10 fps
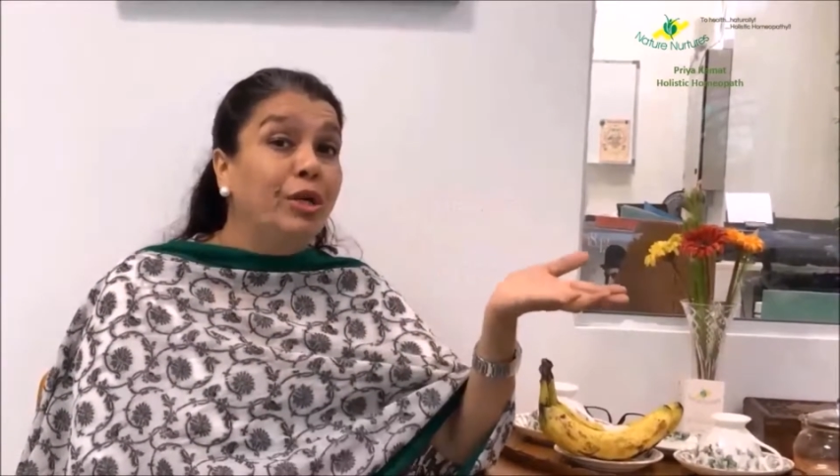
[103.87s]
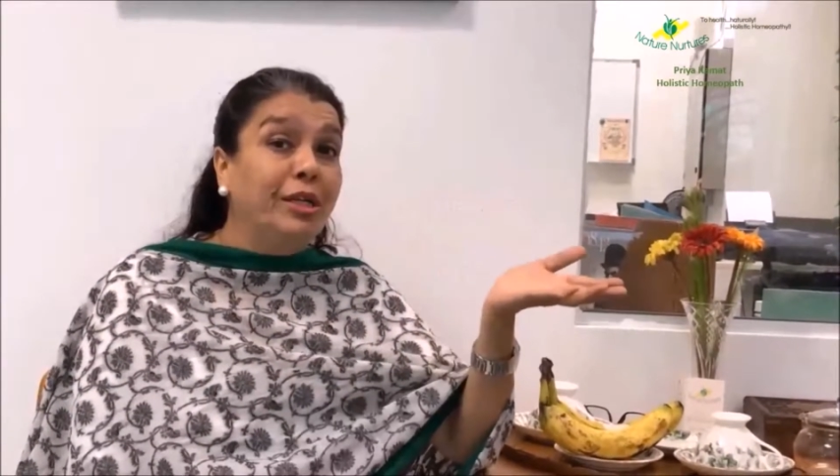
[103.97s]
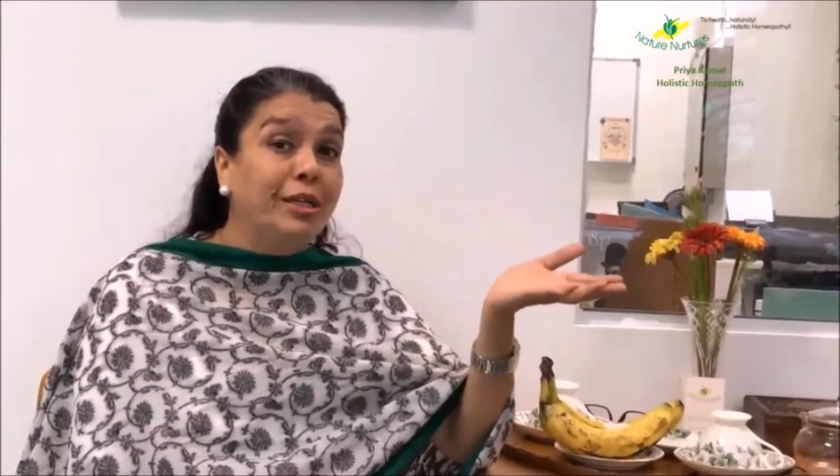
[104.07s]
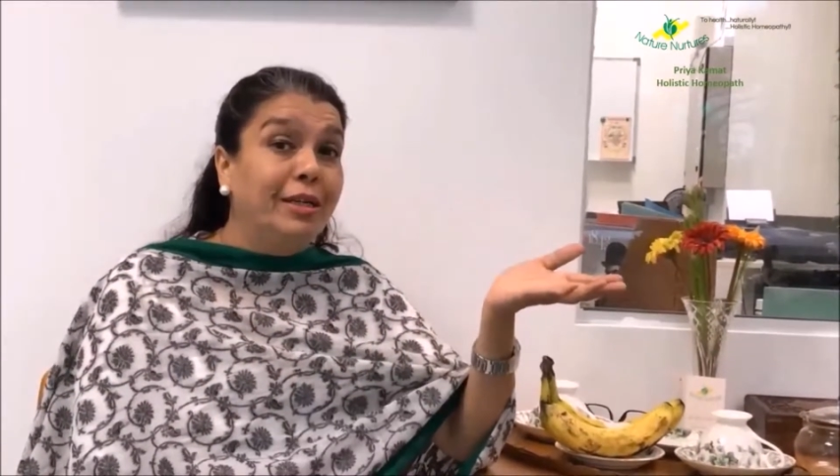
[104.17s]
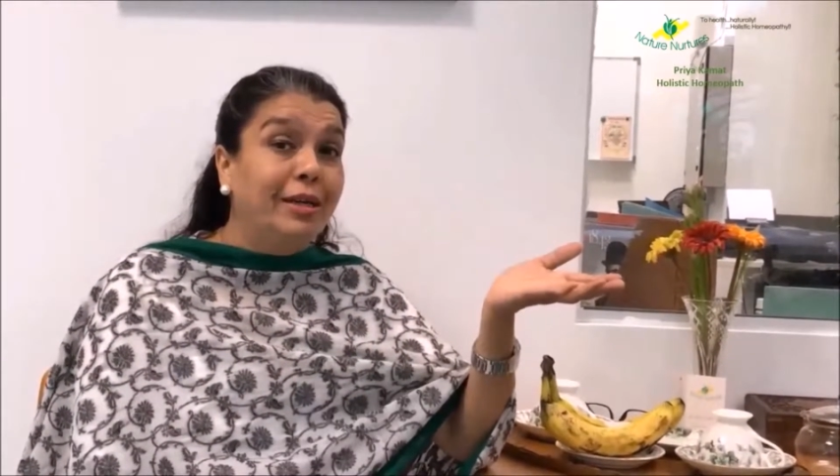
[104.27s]
it.
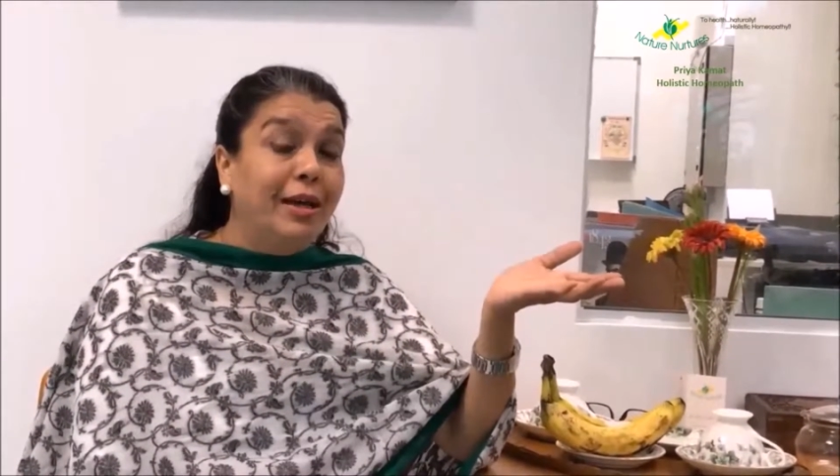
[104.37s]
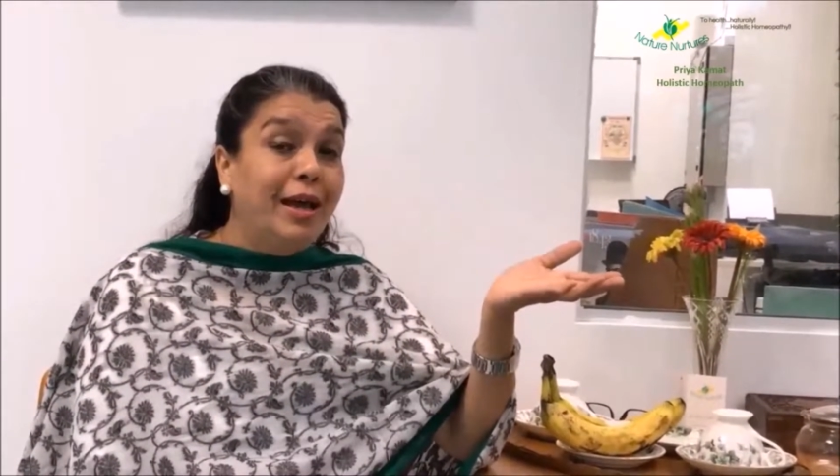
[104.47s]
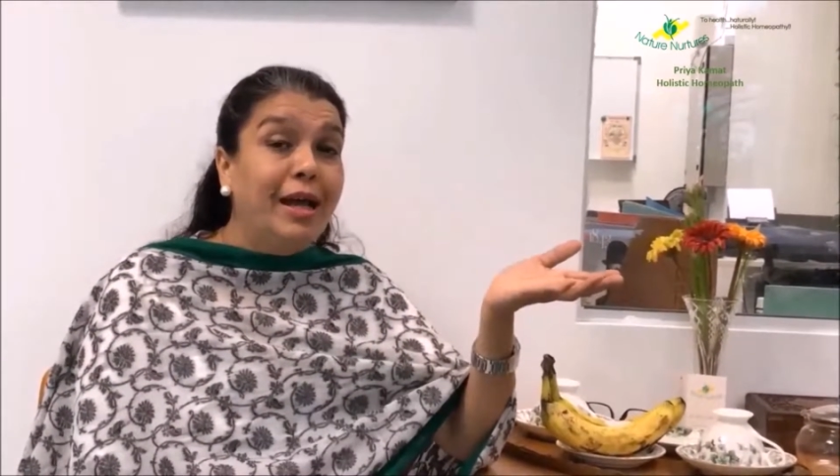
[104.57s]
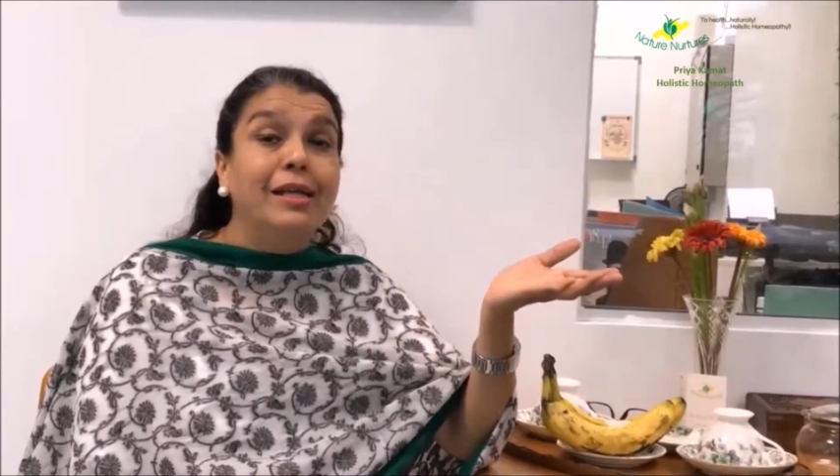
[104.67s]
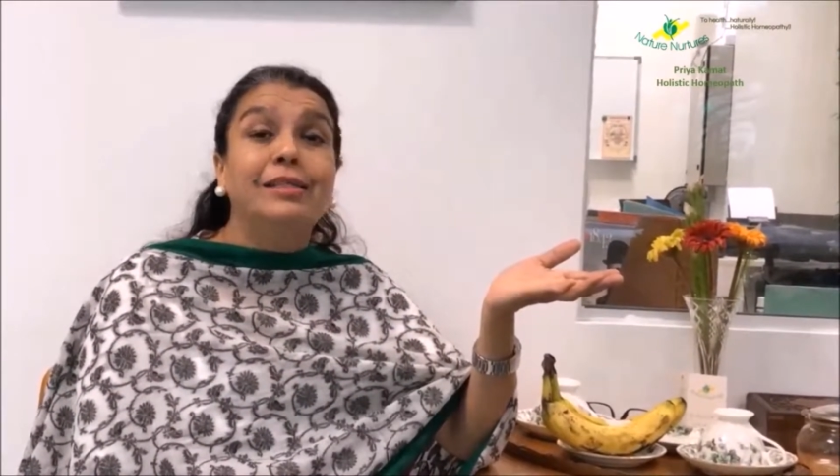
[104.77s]

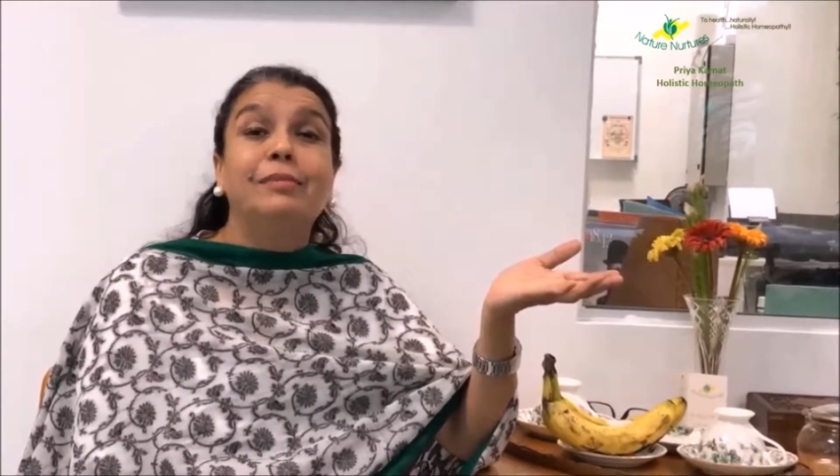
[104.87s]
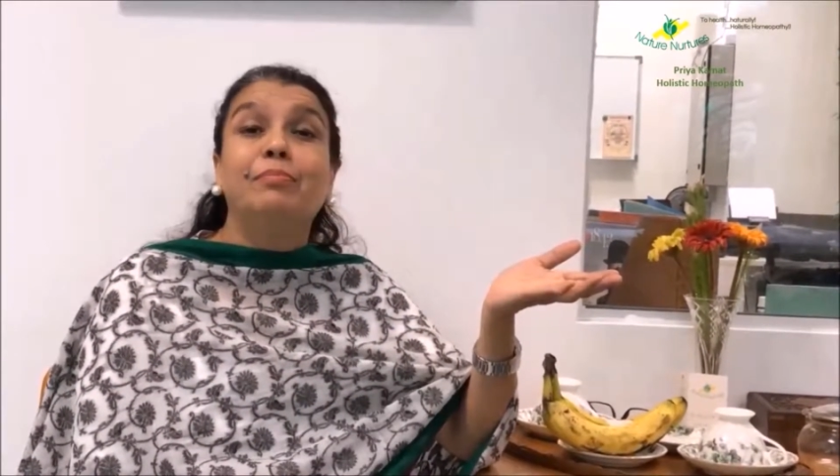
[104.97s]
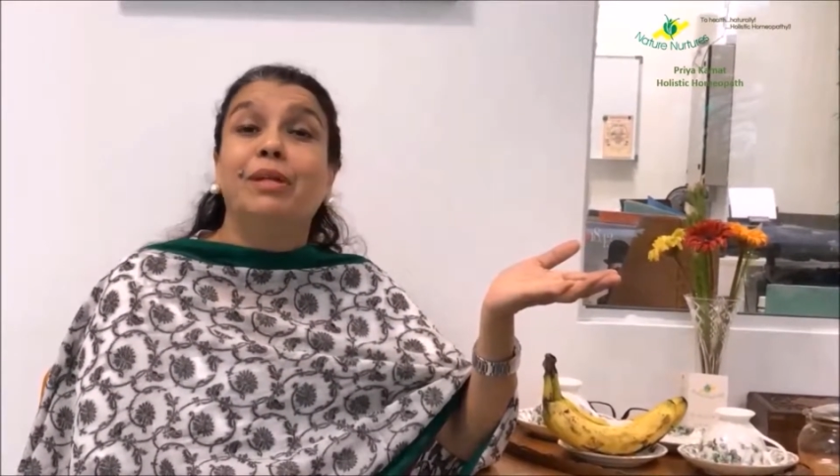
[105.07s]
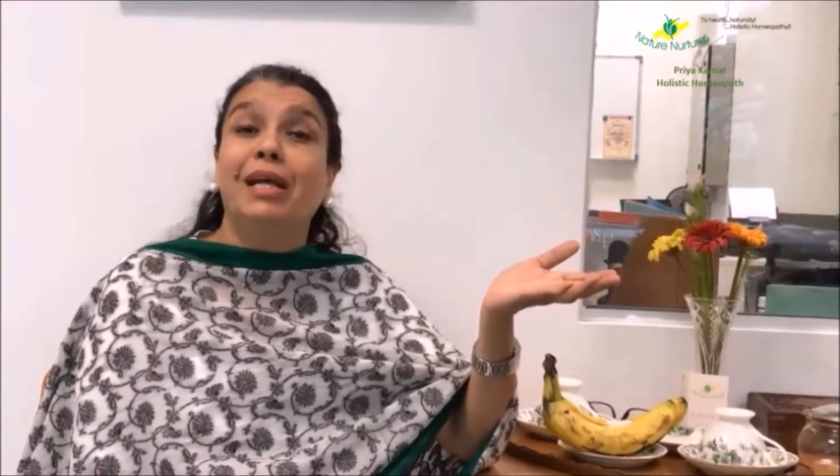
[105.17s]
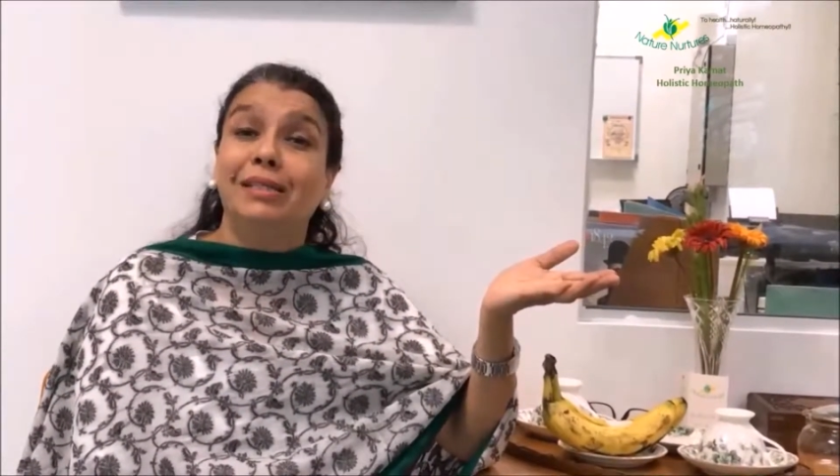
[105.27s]
As
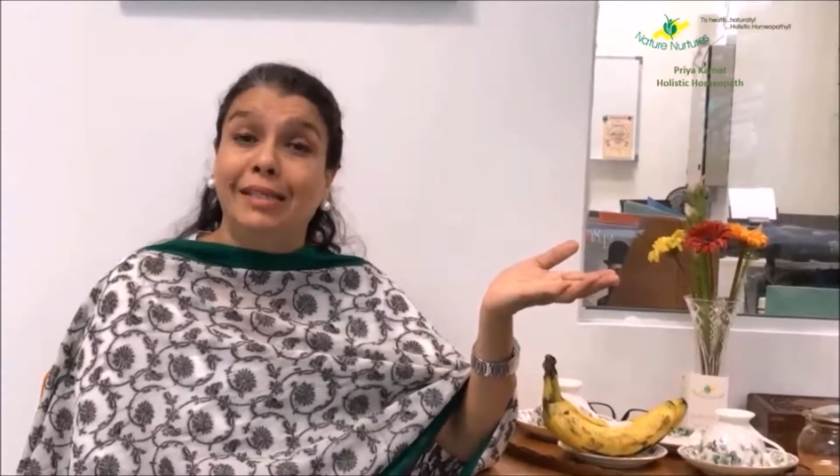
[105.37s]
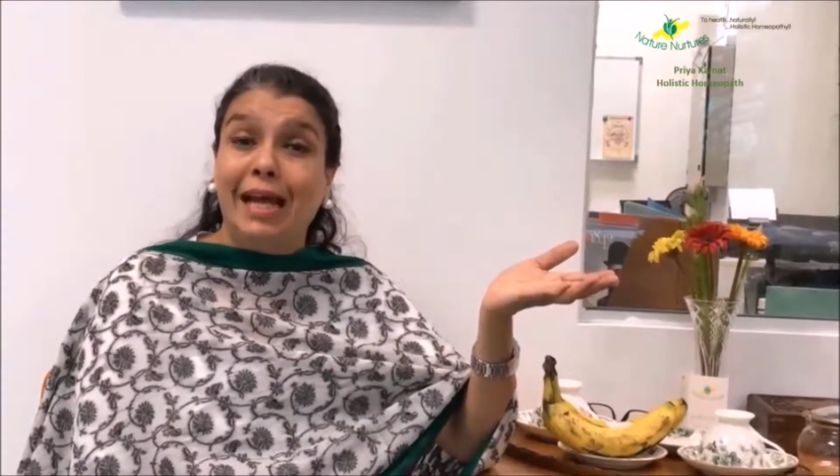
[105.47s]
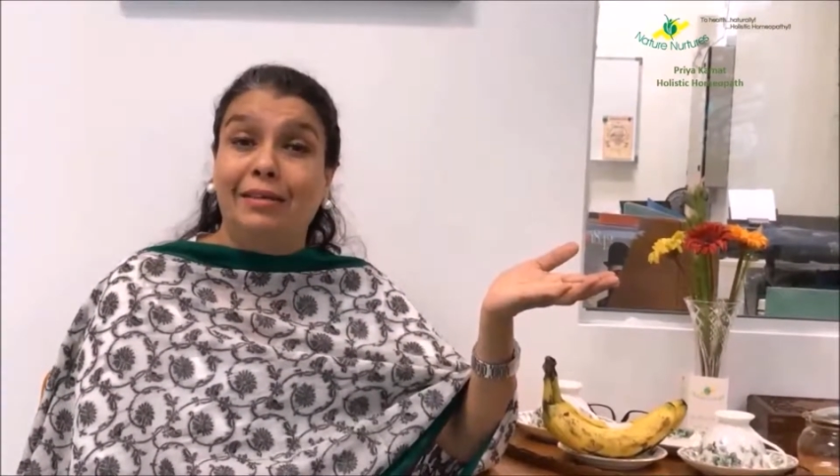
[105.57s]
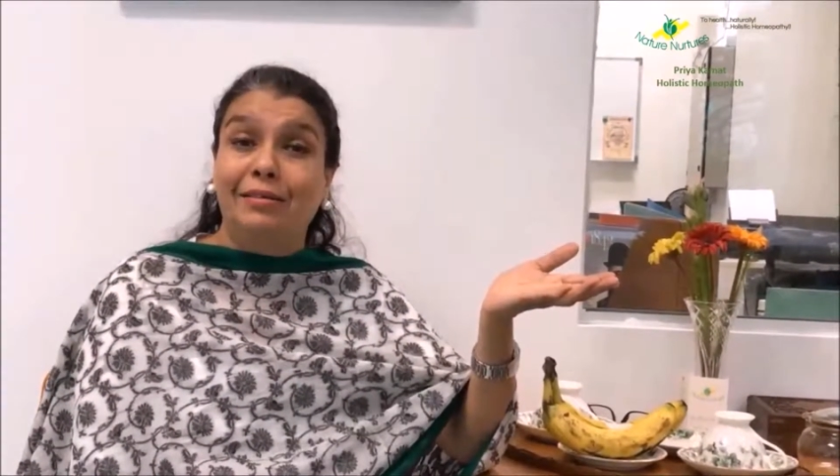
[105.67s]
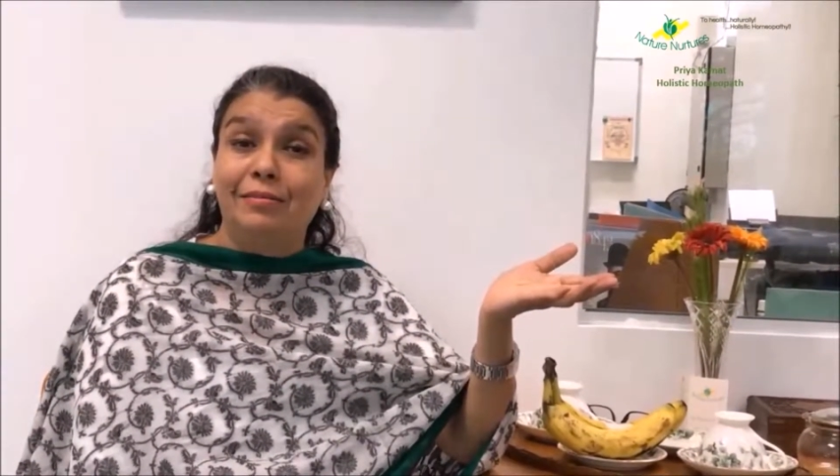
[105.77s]
simple as that.